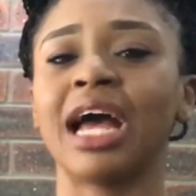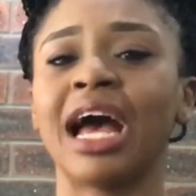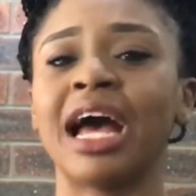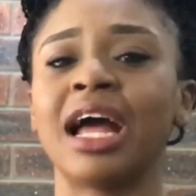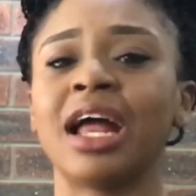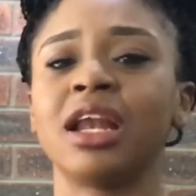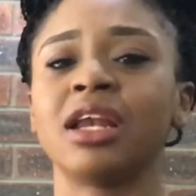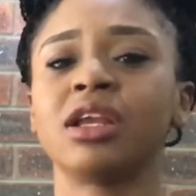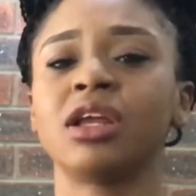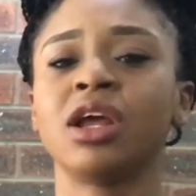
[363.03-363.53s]

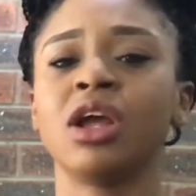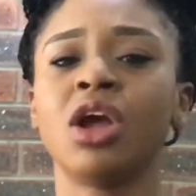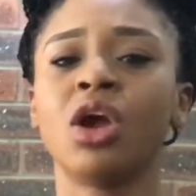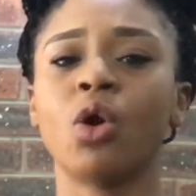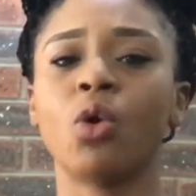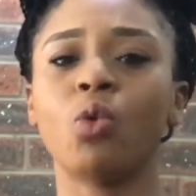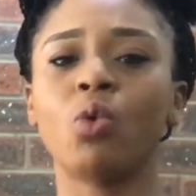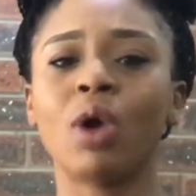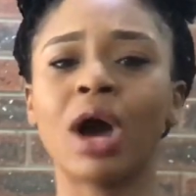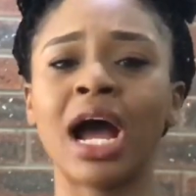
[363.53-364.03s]
and
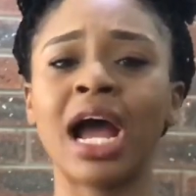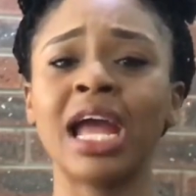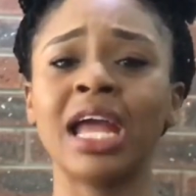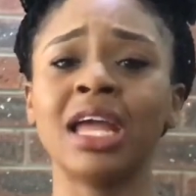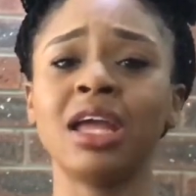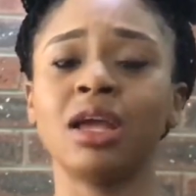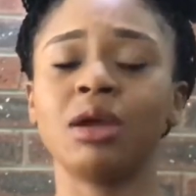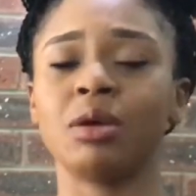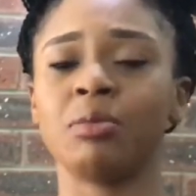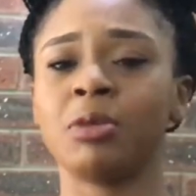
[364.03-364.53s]

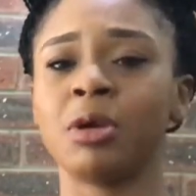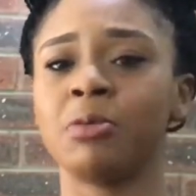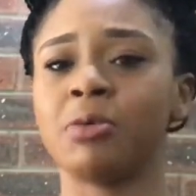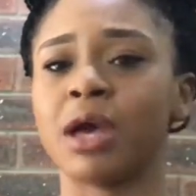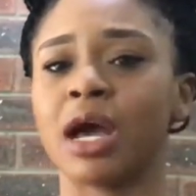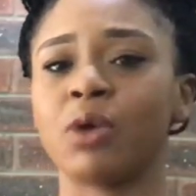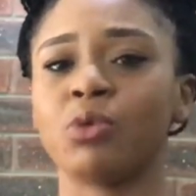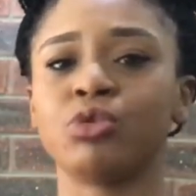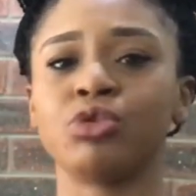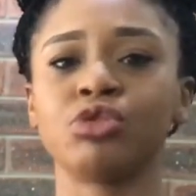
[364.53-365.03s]
why
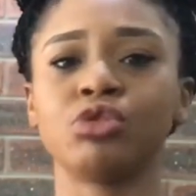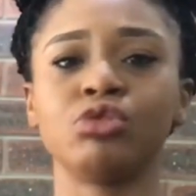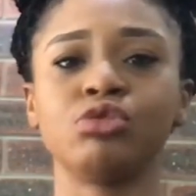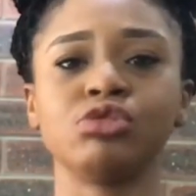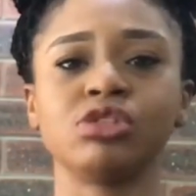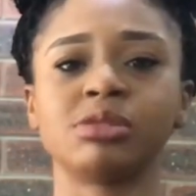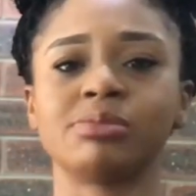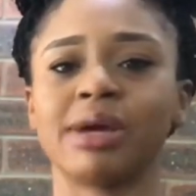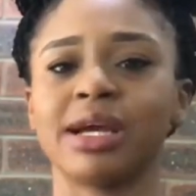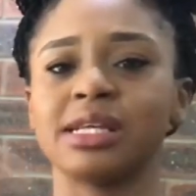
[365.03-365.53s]
maybe I wouldn't
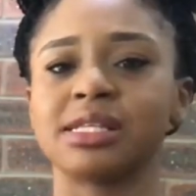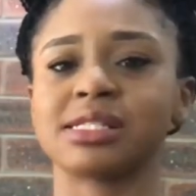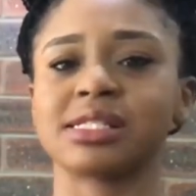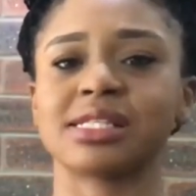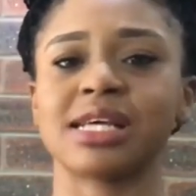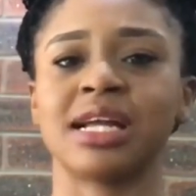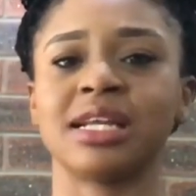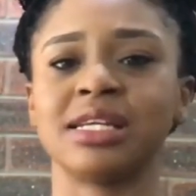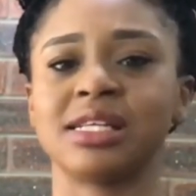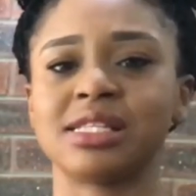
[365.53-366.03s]
lose my
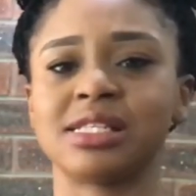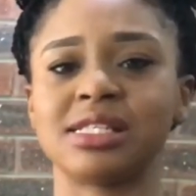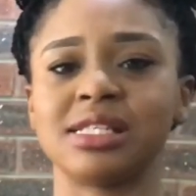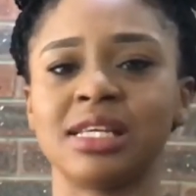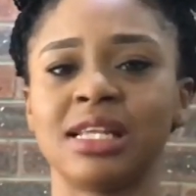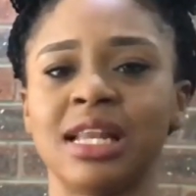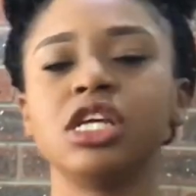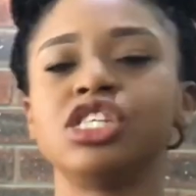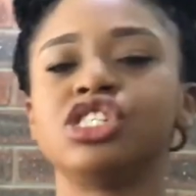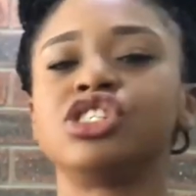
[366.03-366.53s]

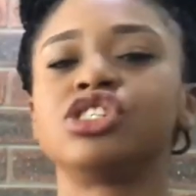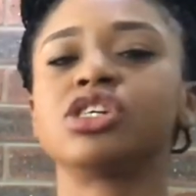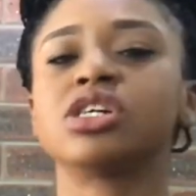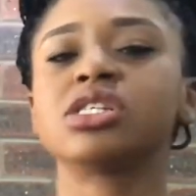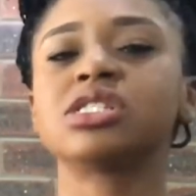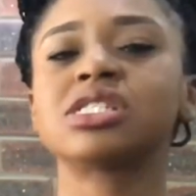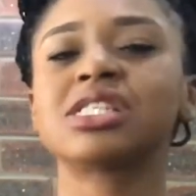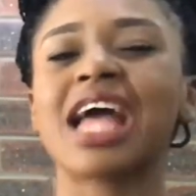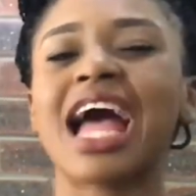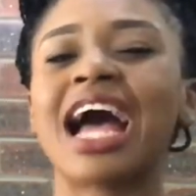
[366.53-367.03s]
sanity is
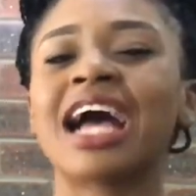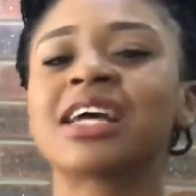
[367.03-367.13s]
just